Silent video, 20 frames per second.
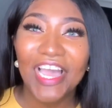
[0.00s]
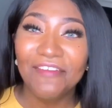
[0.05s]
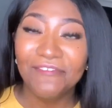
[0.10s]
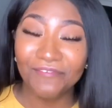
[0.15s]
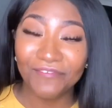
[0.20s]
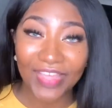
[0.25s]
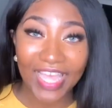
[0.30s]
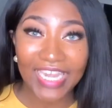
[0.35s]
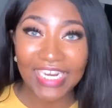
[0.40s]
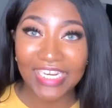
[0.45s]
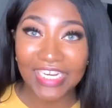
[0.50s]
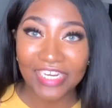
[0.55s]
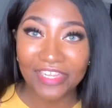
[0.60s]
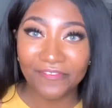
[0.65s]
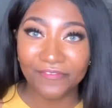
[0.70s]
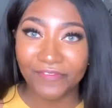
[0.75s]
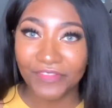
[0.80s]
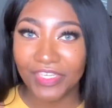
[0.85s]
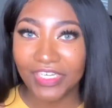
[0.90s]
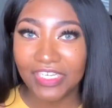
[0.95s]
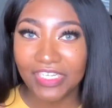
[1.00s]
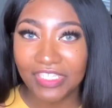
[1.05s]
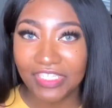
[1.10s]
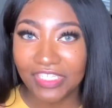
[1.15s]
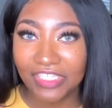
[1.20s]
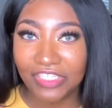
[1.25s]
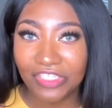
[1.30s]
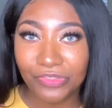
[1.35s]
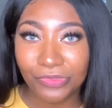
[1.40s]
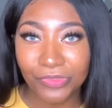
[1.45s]
finding it funny,
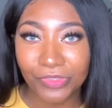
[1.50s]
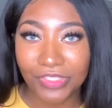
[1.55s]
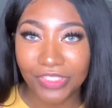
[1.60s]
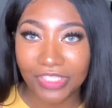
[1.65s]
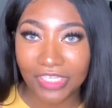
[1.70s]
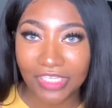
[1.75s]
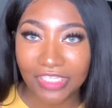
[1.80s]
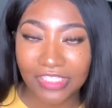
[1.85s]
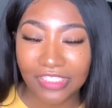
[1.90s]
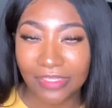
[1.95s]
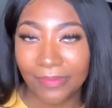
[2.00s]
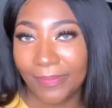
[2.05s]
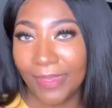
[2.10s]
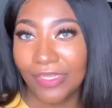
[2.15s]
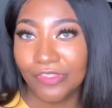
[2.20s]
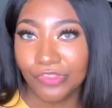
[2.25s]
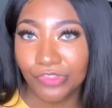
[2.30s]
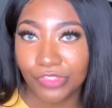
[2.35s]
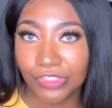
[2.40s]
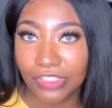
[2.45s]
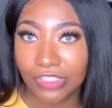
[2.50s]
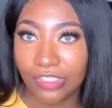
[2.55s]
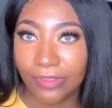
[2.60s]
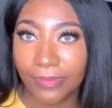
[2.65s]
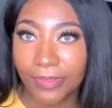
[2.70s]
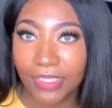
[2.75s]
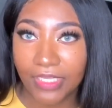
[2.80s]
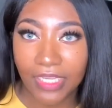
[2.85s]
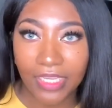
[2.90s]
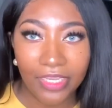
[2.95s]
the newer things about your
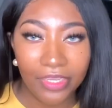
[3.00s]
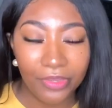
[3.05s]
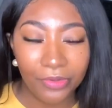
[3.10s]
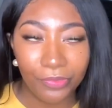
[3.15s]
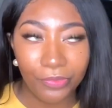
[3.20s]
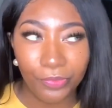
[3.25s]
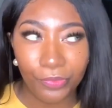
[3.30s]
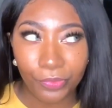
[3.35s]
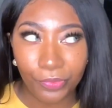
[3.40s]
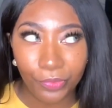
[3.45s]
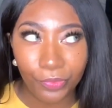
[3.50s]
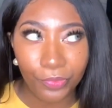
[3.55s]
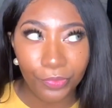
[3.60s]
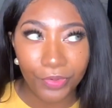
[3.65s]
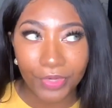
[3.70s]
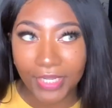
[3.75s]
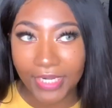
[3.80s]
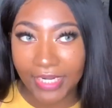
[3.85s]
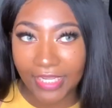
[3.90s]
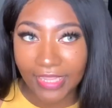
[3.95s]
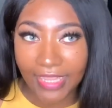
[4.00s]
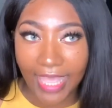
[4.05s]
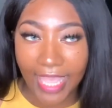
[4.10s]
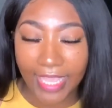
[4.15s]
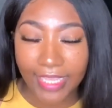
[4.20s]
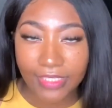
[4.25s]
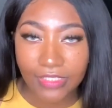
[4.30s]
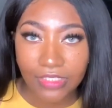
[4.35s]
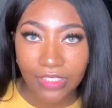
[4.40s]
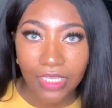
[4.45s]
stomach and what it
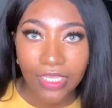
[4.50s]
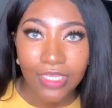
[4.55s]
likes.